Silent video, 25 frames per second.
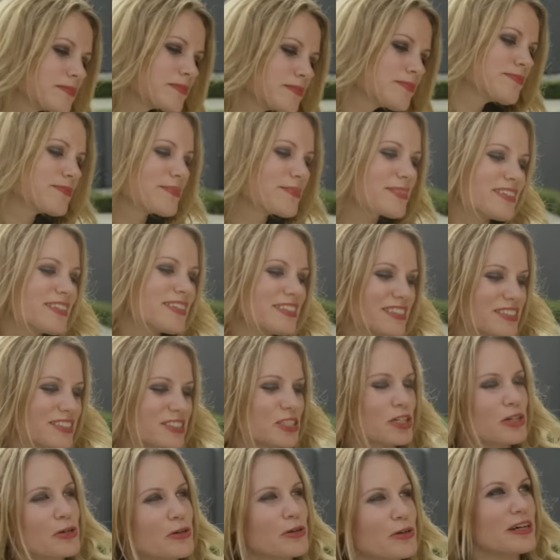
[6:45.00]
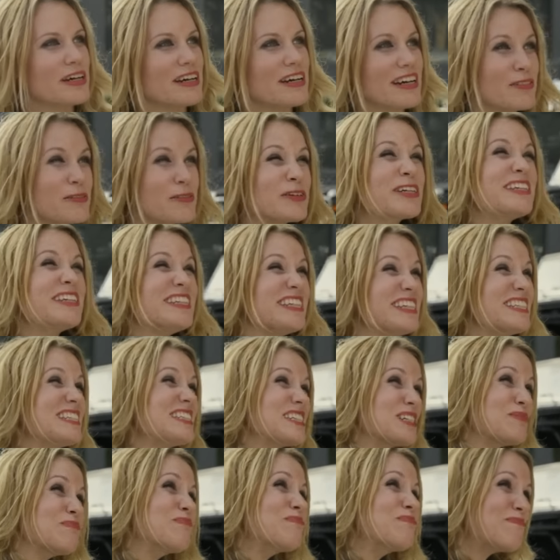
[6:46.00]
considering all the characters are based on his
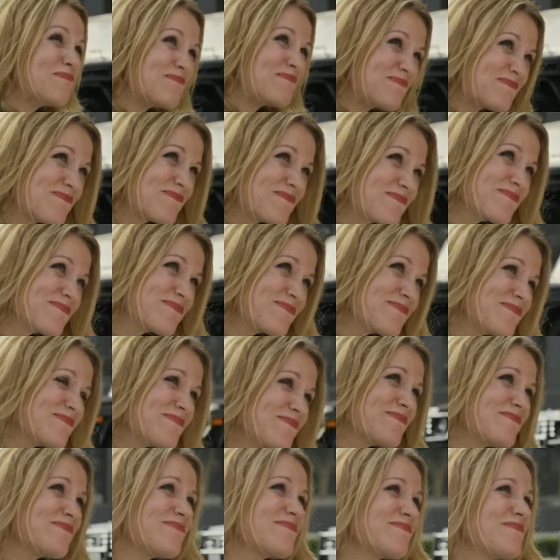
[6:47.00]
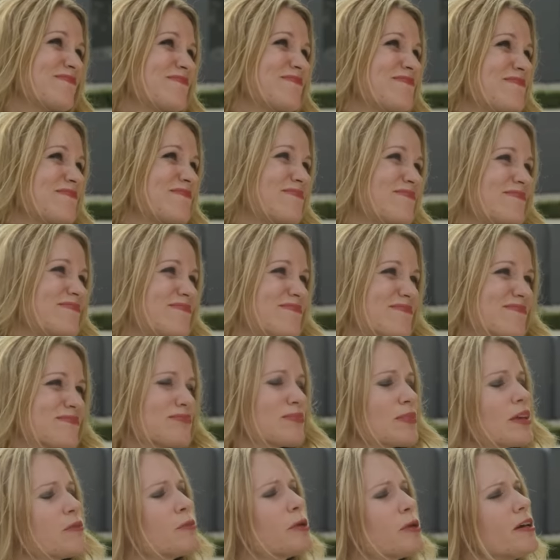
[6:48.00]
life. Yeah, I don't think
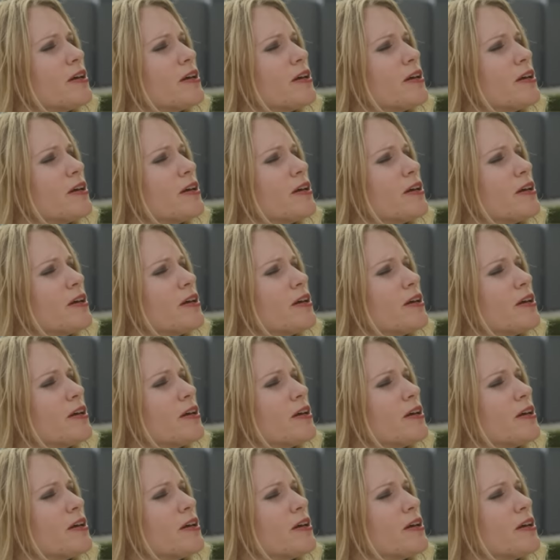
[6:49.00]
so.